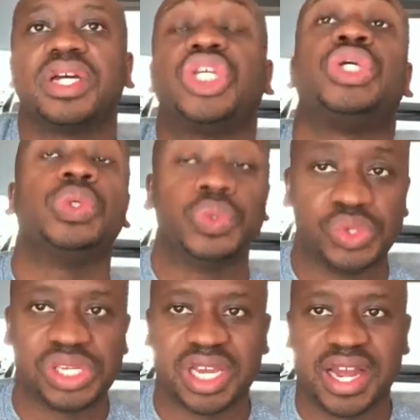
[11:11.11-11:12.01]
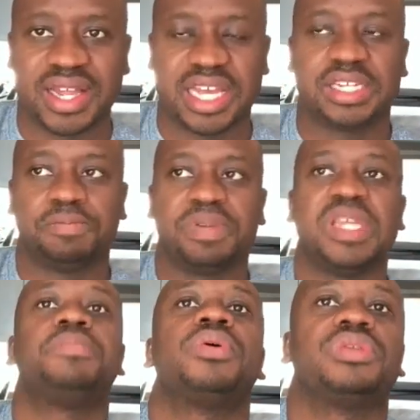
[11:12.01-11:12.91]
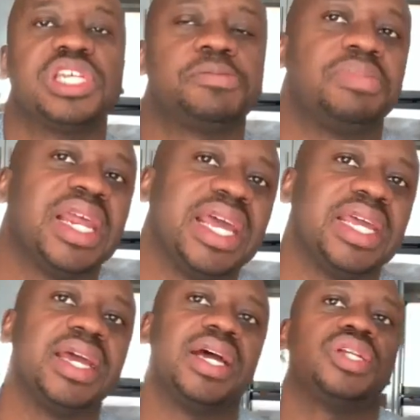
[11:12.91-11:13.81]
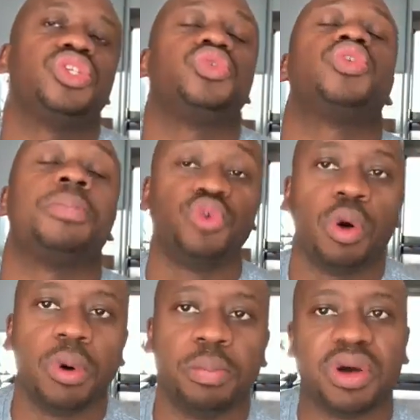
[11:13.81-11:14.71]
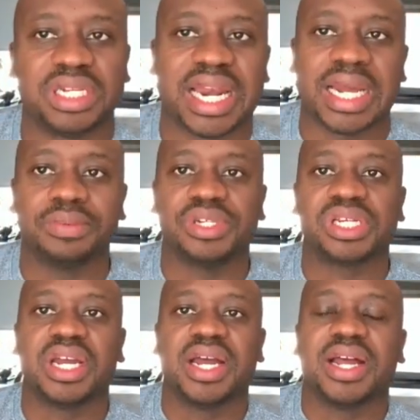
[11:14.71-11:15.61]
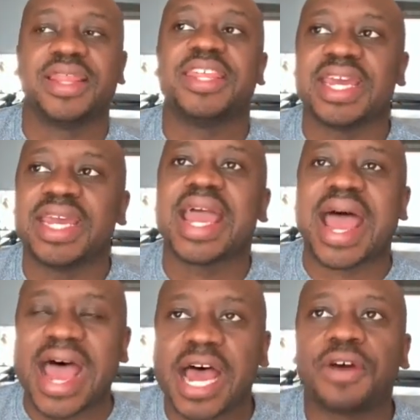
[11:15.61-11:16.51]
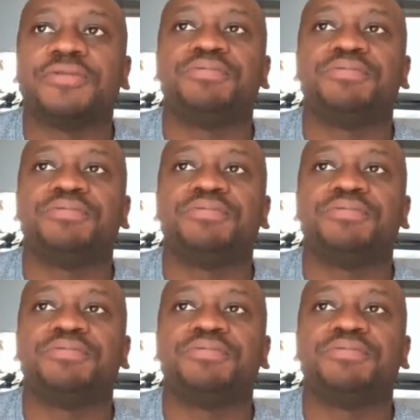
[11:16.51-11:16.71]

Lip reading: cues that people display due to abnormal body language, they have